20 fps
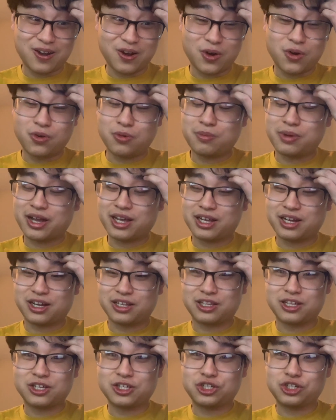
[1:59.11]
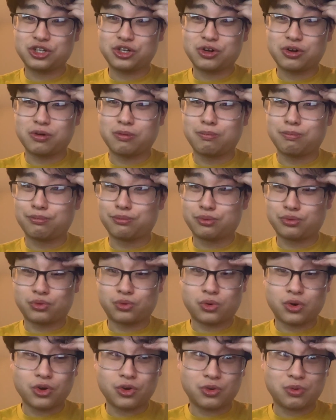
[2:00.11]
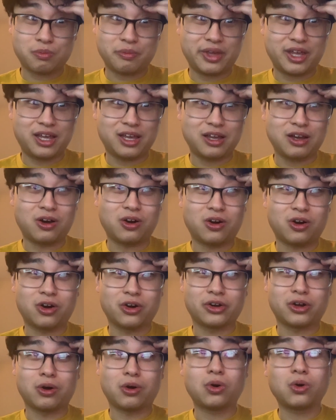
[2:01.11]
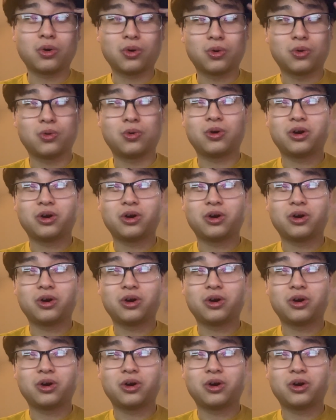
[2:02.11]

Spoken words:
oh my god, this show broke me on a whole